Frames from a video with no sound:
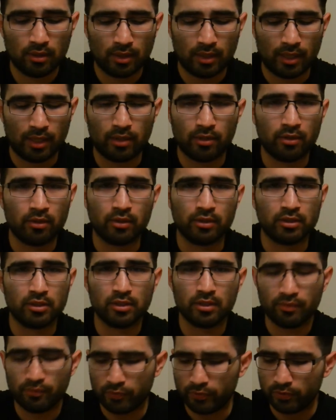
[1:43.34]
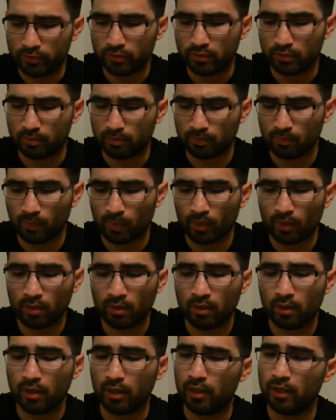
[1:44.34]
I don't know, I just never used them.
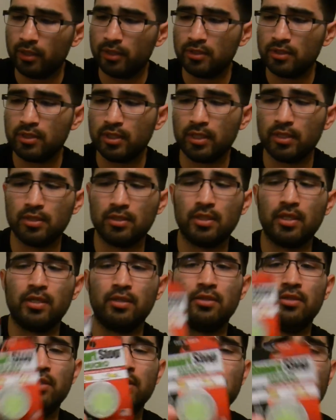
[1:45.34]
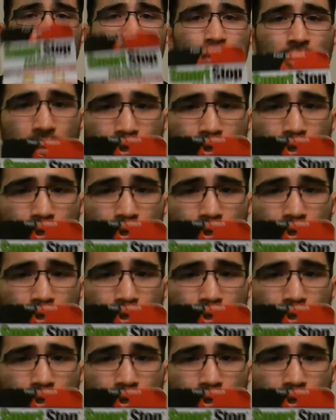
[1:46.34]
And it says that this right